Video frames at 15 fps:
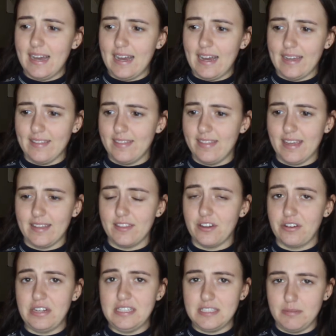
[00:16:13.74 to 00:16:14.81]
I think
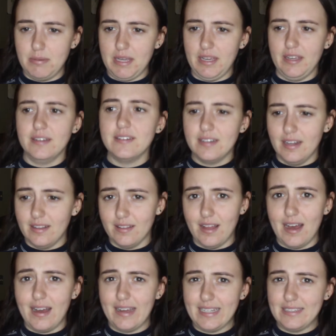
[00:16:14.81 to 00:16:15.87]
there needs to be a
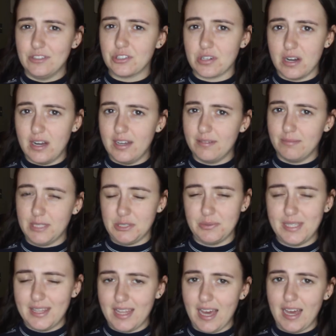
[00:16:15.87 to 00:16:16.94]
line drawn
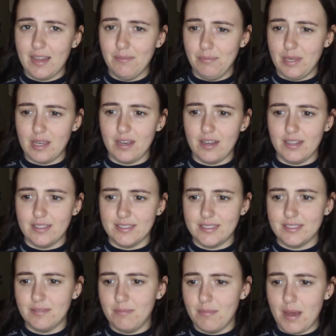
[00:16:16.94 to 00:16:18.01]
between that,
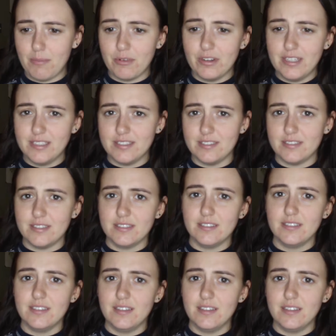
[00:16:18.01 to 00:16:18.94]
because memories